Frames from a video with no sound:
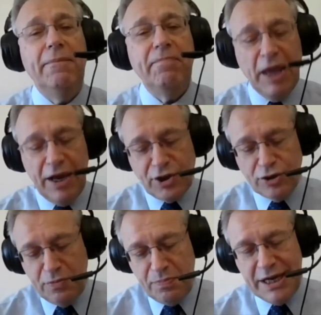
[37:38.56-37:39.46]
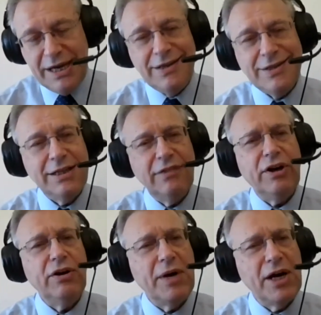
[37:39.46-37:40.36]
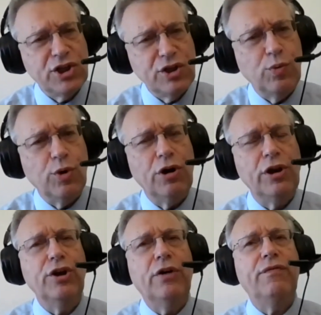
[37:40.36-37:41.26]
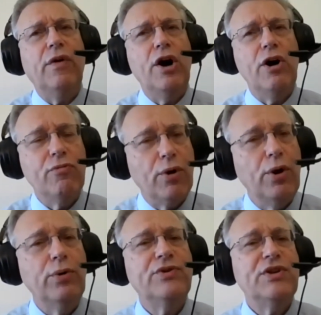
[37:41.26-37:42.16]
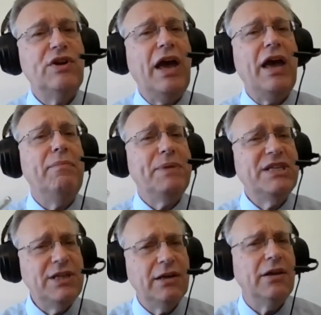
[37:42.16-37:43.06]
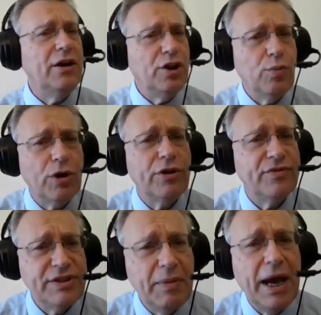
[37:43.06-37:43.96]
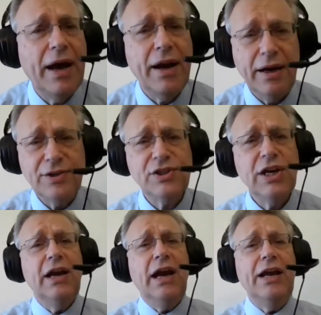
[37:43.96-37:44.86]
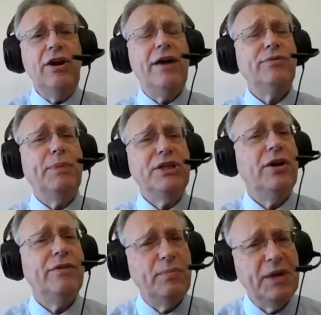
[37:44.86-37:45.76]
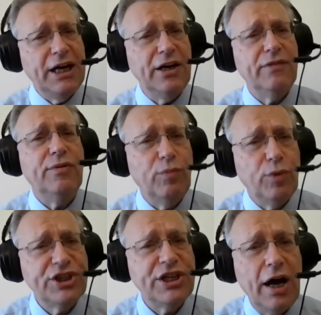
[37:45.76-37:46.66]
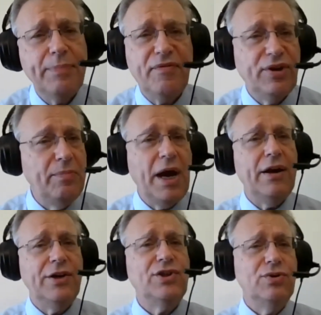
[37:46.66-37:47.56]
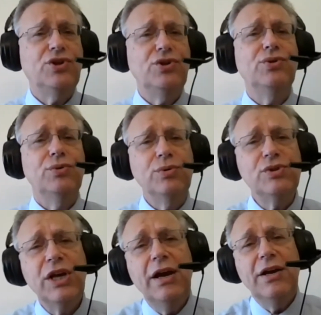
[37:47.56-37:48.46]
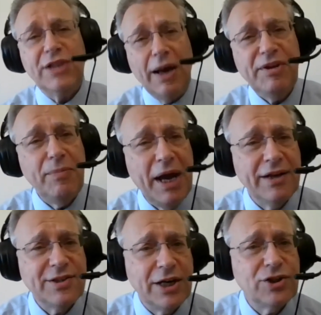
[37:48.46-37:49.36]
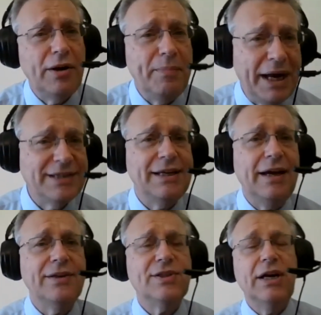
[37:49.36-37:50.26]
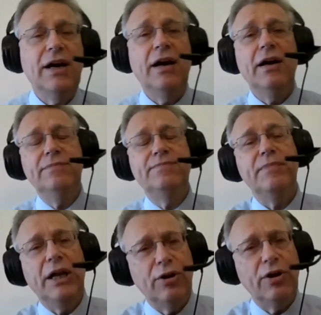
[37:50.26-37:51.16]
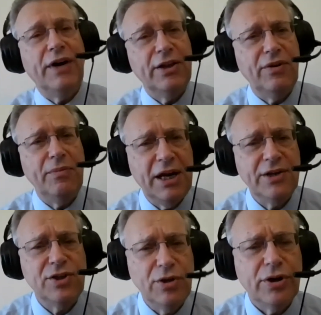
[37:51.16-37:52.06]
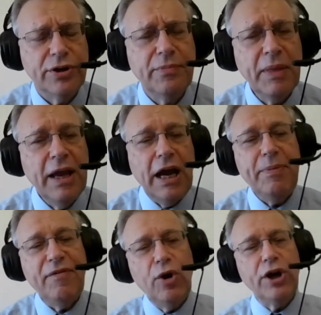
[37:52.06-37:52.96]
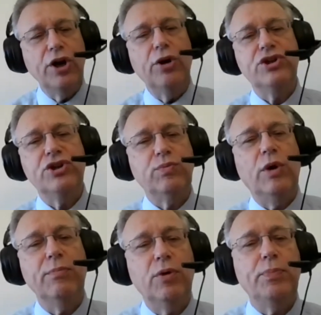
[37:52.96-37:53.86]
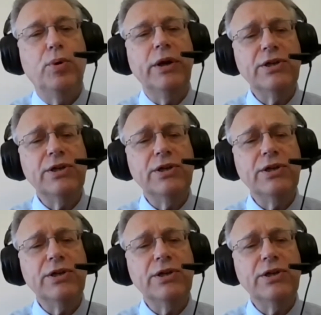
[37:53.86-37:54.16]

So to me, it's still very much the world of growth and particularly the world of thematics. And you have to be careful what type of thematics you choose. Some thematics actually make sense. A lot of other thematics do not. And before I go, just one more point.